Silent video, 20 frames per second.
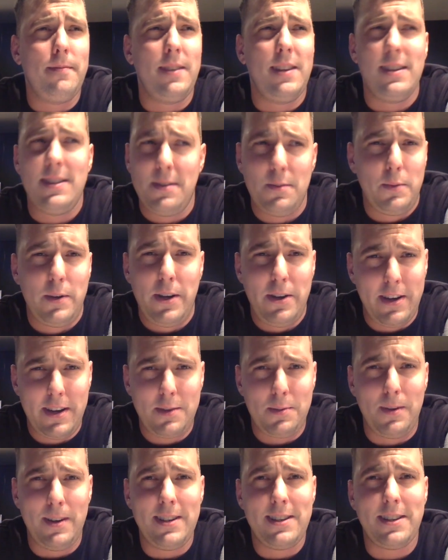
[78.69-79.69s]
This is where you
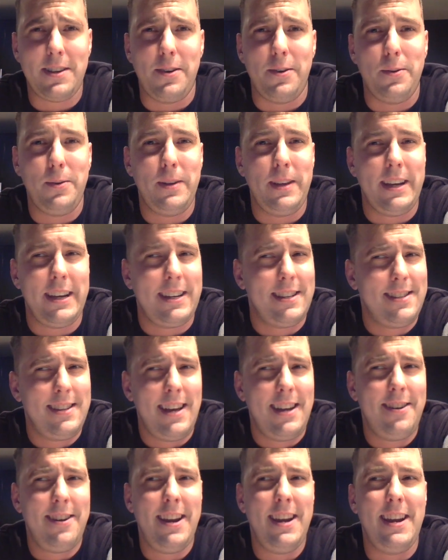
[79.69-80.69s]
guys wanted to go. Like, it's
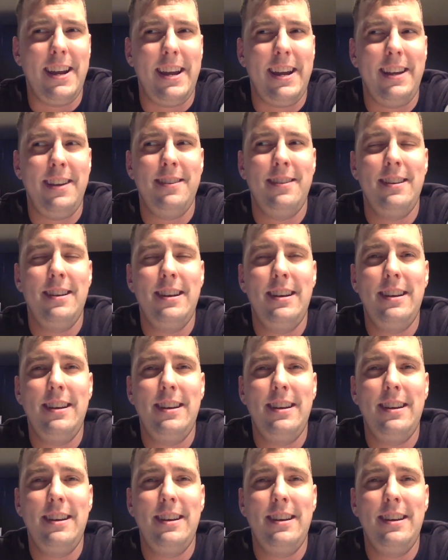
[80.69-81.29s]
Saturday night.